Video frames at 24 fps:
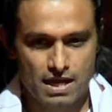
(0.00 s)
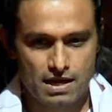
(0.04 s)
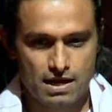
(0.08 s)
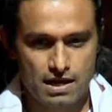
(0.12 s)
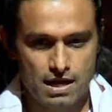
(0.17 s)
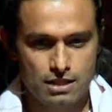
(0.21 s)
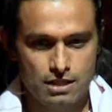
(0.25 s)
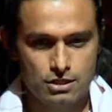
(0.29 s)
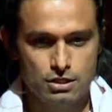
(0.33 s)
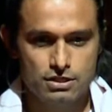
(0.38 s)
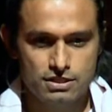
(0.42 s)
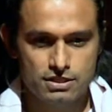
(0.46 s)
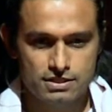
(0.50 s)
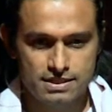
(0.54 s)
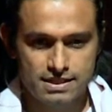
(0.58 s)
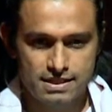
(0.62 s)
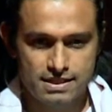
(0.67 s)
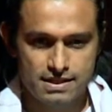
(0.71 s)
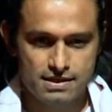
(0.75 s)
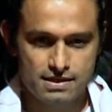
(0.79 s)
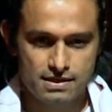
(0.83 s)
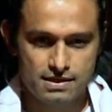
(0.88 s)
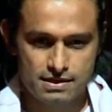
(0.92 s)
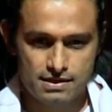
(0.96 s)
a lot of
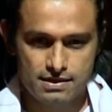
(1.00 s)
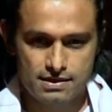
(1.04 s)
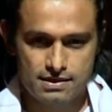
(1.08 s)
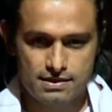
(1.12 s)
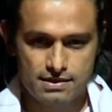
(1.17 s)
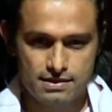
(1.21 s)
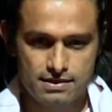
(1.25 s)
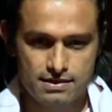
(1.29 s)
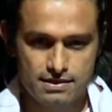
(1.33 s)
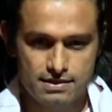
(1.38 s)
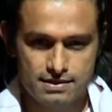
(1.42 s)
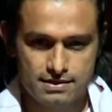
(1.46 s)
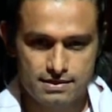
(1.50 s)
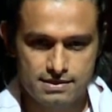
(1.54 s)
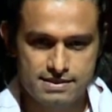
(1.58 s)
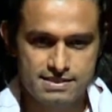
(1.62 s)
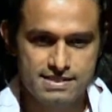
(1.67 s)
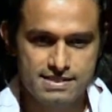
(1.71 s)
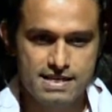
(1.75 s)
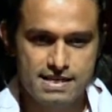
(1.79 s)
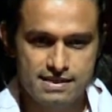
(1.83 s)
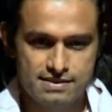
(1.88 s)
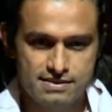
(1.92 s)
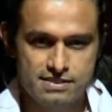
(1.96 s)
the
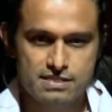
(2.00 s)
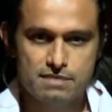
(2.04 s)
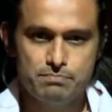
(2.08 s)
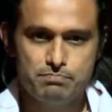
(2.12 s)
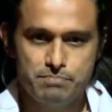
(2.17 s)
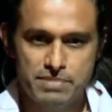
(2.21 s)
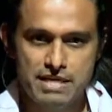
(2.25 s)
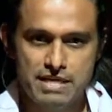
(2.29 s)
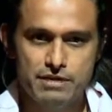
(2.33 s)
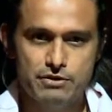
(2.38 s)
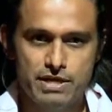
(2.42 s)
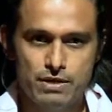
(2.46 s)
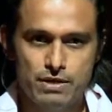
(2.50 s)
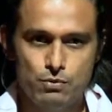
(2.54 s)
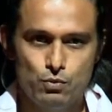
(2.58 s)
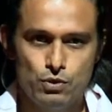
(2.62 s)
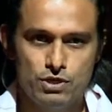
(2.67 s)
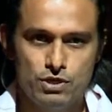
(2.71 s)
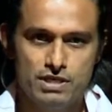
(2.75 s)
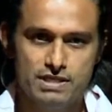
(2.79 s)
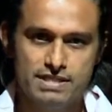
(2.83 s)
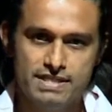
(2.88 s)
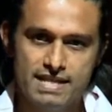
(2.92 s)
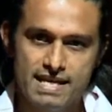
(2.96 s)
scenes, the period
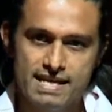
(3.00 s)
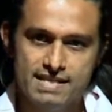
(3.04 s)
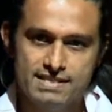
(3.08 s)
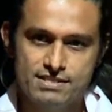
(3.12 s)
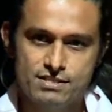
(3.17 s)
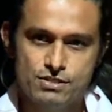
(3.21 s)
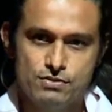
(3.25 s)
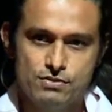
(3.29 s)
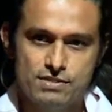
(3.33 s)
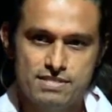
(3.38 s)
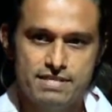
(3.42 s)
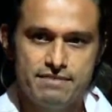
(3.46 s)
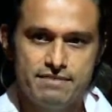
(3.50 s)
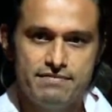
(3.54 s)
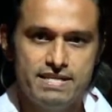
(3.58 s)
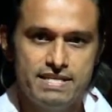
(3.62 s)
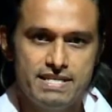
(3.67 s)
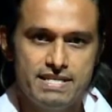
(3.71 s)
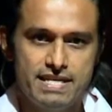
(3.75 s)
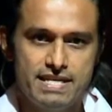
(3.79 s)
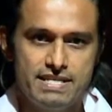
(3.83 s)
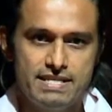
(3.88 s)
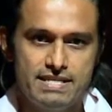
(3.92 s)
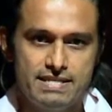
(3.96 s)
work dates to the
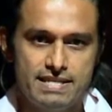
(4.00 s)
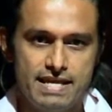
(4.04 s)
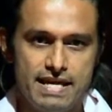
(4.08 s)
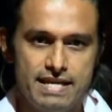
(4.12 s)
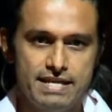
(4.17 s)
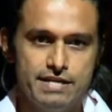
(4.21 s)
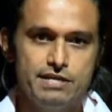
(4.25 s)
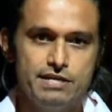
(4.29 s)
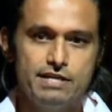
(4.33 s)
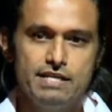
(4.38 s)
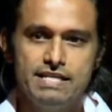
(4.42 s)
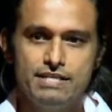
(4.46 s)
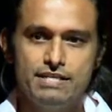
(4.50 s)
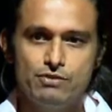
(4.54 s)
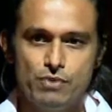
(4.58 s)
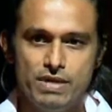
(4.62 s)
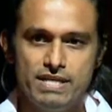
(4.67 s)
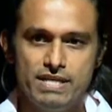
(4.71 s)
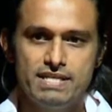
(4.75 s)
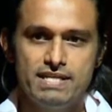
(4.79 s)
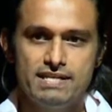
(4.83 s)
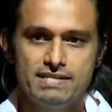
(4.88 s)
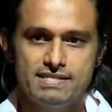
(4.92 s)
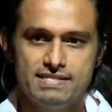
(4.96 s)
17th and early
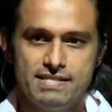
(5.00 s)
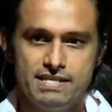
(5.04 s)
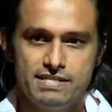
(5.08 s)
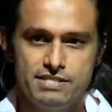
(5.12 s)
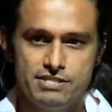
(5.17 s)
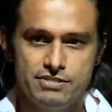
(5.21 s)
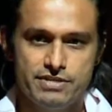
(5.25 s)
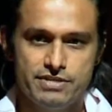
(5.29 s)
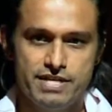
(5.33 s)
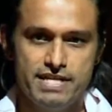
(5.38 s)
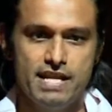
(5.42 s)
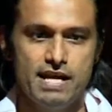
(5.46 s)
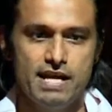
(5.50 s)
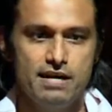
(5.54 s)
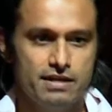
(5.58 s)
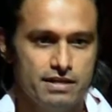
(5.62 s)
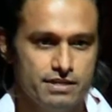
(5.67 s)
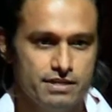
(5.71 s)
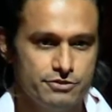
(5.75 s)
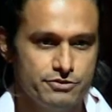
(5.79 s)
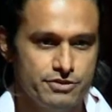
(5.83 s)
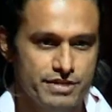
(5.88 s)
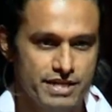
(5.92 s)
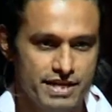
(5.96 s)
20th century in our
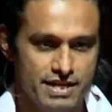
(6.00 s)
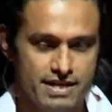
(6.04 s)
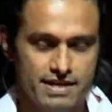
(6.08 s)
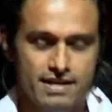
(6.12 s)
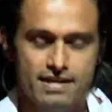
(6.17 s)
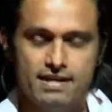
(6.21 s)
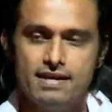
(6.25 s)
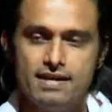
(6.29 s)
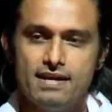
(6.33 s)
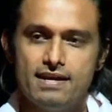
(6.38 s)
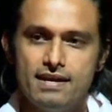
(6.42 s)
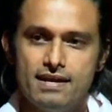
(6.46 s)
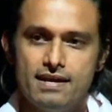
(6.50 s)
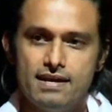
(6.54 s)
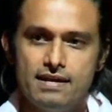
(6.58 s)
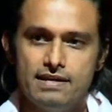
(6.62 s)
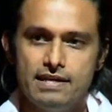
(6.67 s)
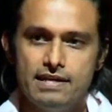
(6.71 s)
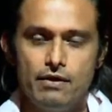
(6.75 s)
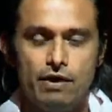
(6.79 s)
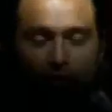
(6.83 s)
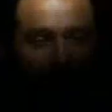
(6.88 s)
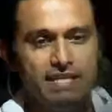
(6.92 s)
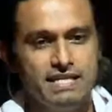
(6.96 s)
country.
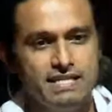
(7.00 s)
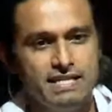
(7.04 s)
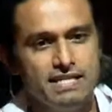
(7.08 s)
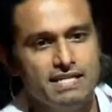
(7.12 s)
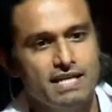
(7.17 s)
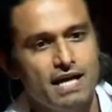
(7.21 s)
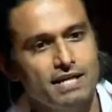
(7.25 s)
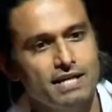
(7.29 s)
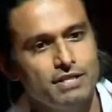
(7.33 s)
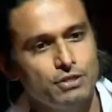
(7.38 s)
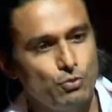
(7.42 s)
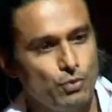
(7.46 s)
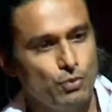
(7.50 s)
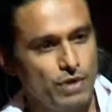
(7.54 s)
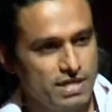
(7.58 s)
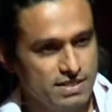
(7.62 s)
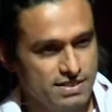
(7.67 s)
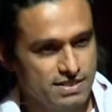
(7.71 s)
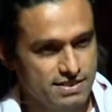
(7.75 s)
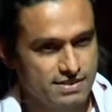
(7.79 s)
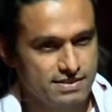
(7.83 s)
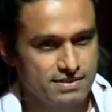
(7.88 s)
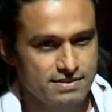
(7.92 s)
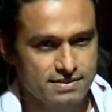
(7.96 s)
Now I needed
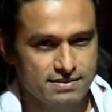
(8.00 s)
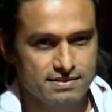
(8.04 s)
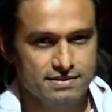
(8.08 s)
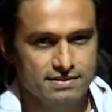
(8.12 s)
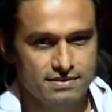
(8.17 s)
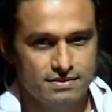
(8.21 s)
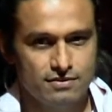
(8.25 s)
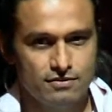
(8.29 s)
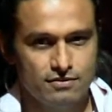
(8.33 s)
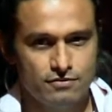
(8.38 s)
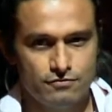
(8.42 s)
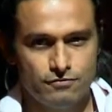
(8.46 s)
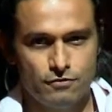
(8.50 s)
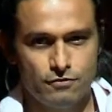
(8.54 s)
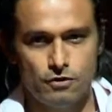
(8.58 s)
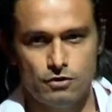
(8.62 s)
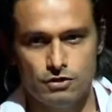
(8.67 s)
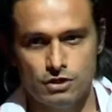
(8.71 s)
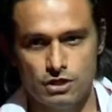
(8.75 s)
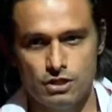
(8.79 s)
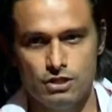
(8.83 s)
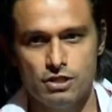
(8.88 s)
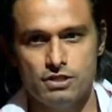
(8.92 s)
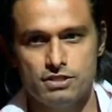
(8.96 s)
cutaways
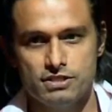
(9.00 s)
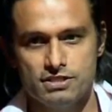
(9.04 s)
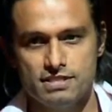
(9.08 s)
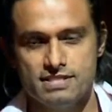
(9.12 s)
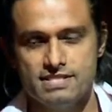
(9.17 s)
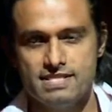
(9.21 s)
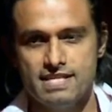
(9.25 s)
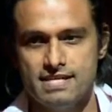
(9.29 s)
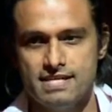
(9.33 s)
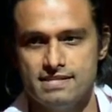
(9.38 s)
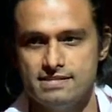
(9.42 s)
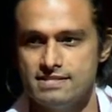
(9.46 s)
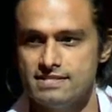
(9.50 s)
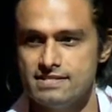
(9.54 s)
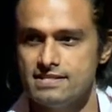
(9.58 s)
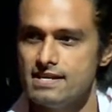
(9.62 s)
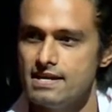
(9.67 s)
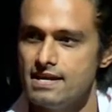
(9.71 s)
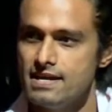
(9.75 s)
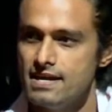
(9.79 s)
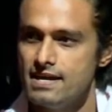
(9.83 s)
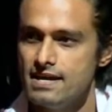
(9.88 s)
for a lot of the scenes.